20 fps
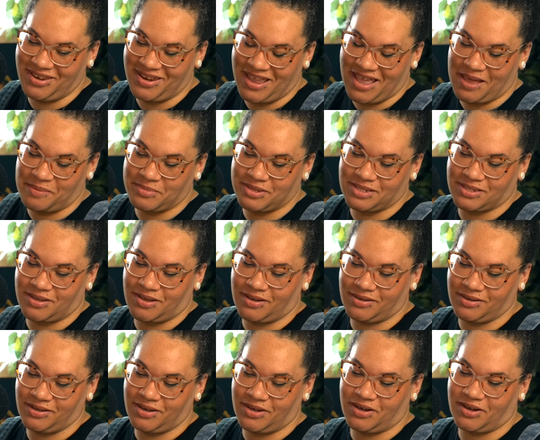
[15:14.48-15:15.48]
an
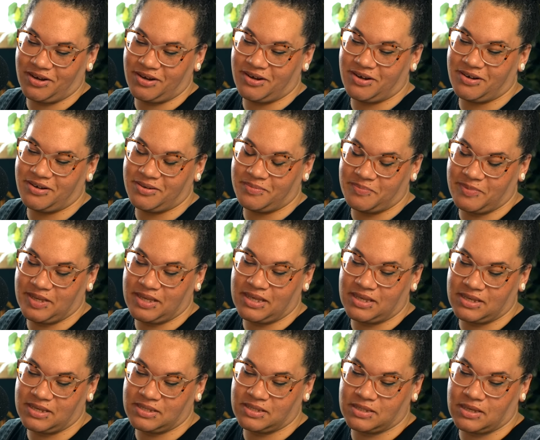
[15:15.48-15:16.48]
Amazon card
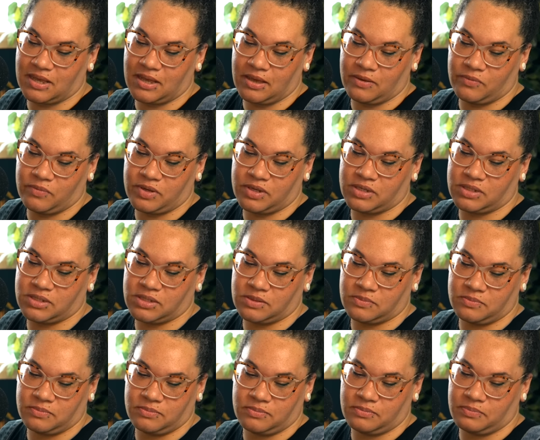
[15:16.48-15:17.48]
because I
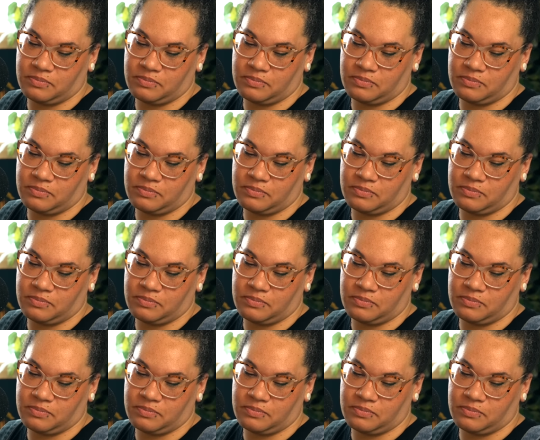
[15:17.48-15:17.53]
was,